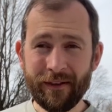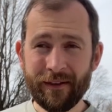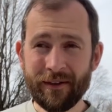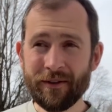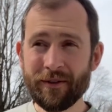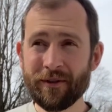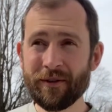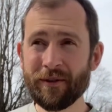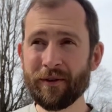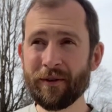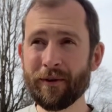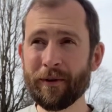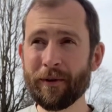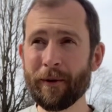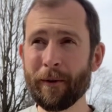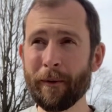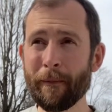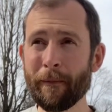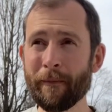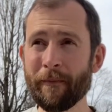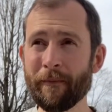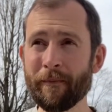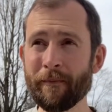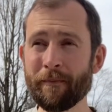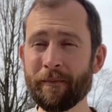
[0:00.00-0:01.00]
to
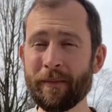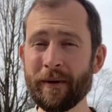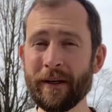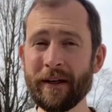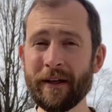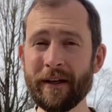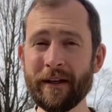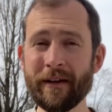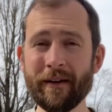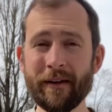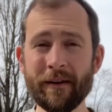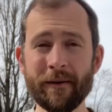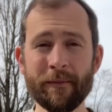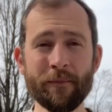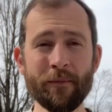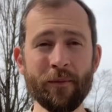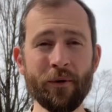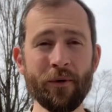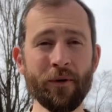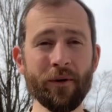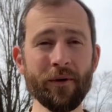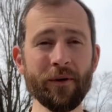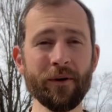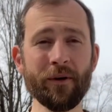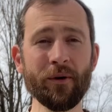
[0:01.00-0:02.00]
be
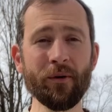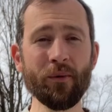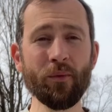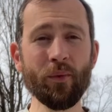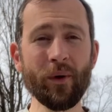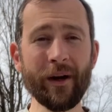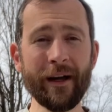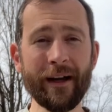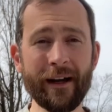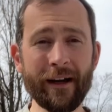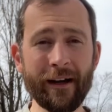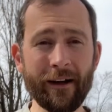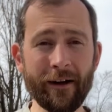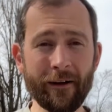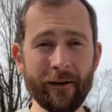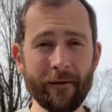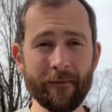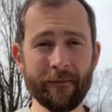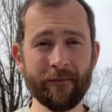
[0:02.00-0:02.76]
more aware